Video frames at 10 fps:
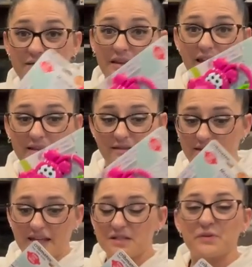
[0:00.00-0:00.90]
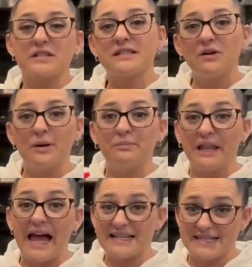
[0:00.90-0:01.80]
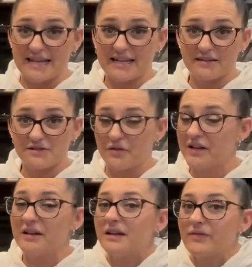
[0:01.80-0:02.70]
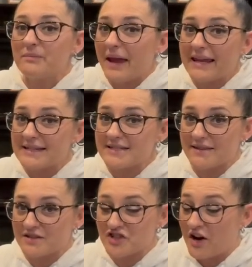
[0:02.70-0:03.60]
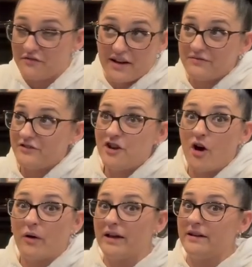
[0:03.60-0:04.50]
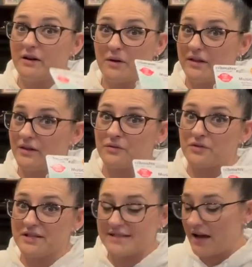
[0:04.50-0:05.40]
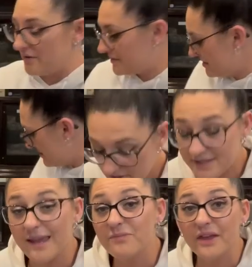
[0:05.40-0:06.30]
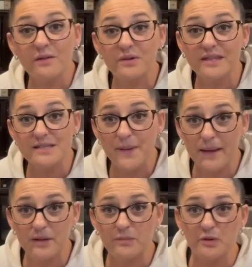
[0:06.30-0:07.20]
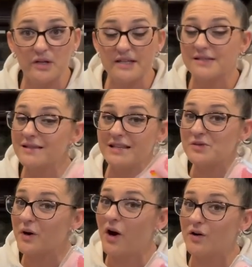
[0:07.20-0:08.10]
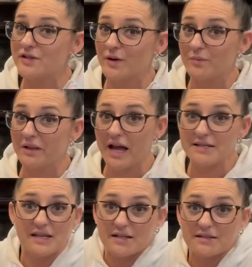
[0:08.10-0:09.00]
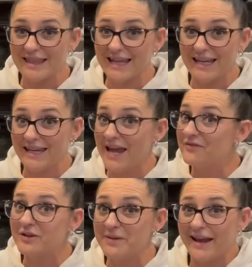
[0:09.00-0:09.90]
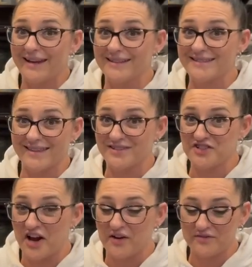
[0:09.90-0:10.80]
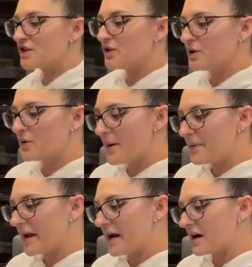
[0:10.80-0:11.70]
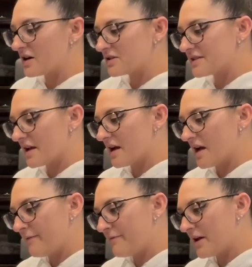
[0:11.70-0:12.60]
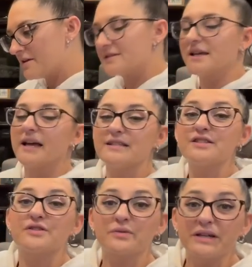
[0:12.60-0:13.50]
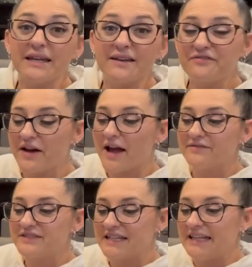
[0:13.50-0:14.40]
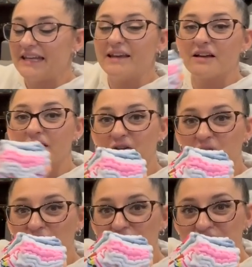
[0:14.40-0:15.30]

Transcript: like these were still in plastic, so they didn't even make it to the shelf. I have no idea why they threw these out. Same thing with these baby booties. These were also in plastic. They never made it to the shelf. Two pairs of size three to five T little girl